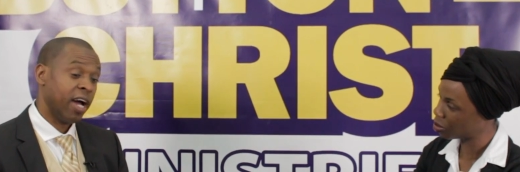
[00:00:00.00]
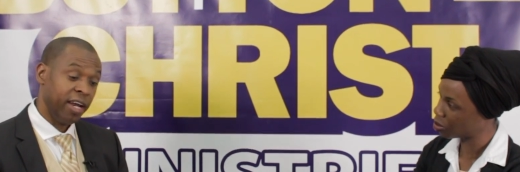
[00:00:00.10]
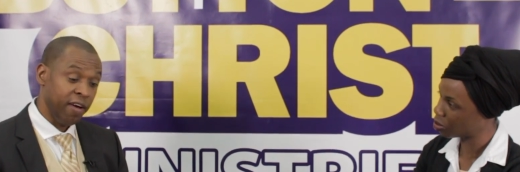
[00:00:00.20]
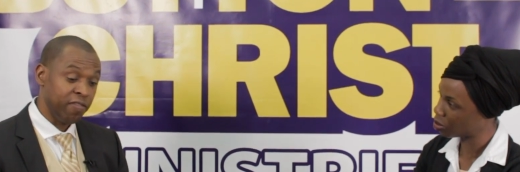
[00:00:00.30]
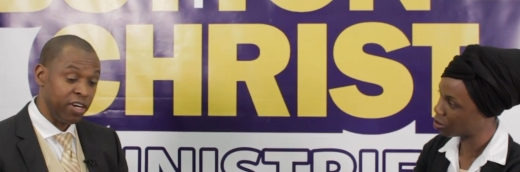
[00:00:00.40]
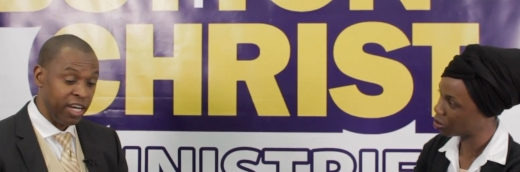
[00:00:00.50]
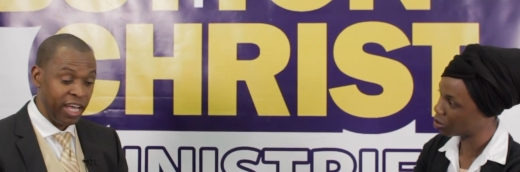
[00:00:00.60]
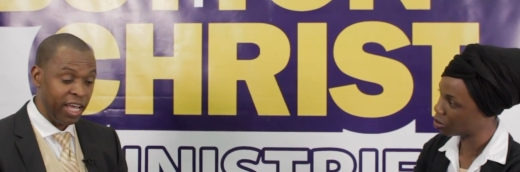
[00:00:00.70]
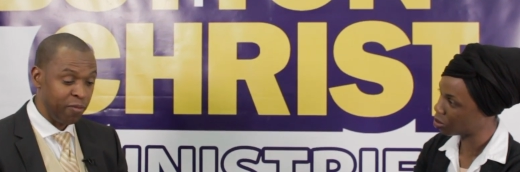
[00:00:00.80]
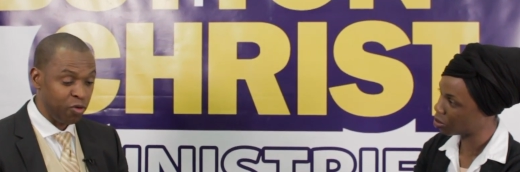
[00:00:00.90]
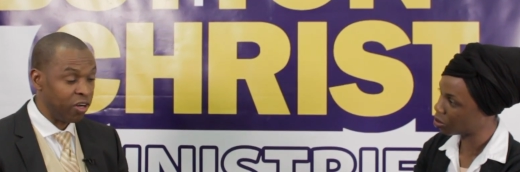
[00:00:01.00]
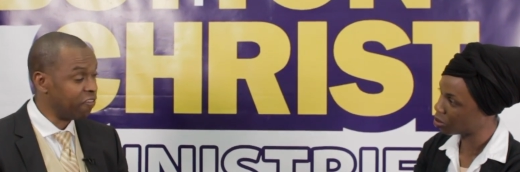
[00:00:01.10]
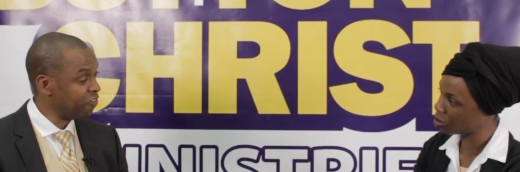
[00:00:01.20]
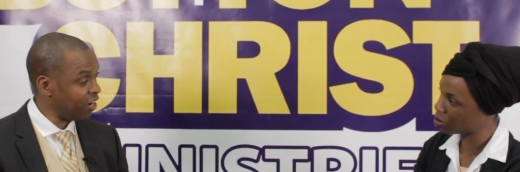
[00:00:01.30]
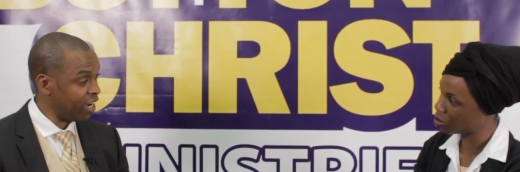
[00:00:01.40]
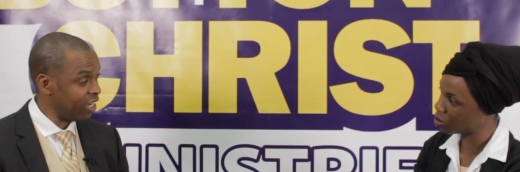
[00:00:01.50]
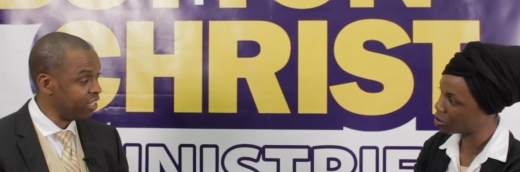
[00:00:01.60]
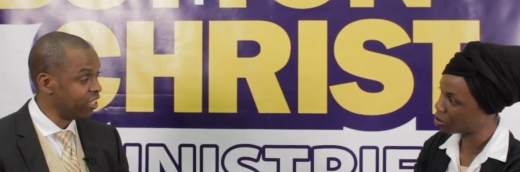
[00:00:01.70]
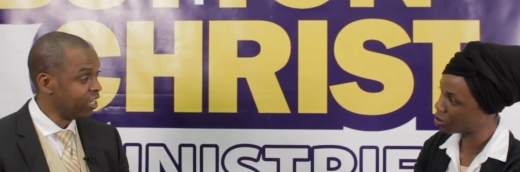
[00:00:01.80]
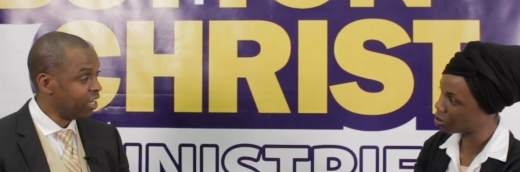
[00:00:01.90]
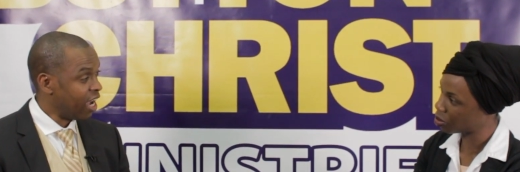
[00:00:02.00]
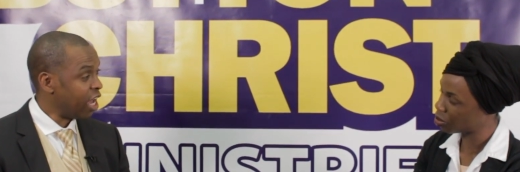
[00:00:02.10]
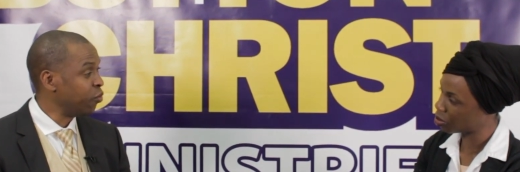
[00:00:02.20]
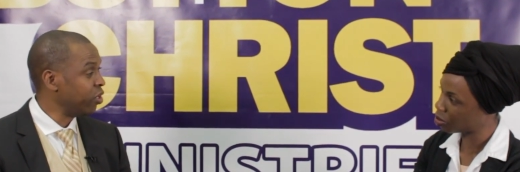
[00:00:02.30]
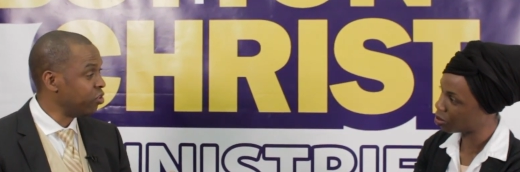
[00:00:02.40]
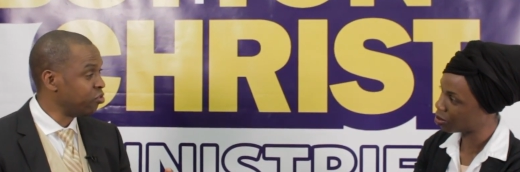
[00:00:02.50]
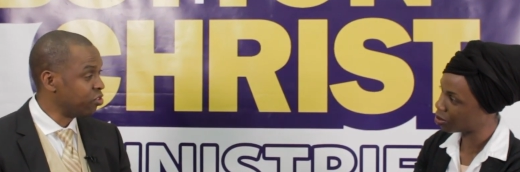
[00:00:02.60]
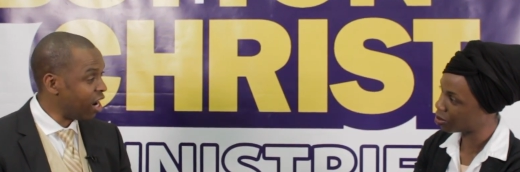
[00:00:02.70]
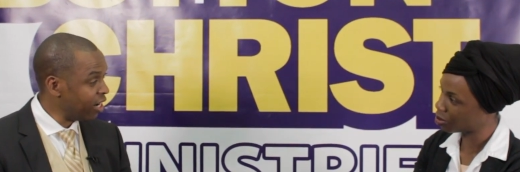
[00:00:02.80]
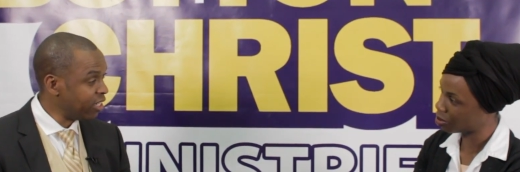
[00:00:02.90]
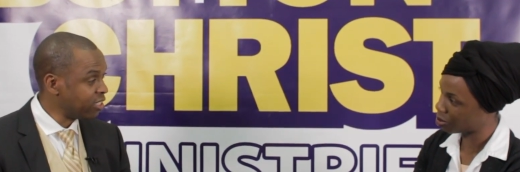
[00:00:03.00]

Speaker 1: and every name we'll find and we run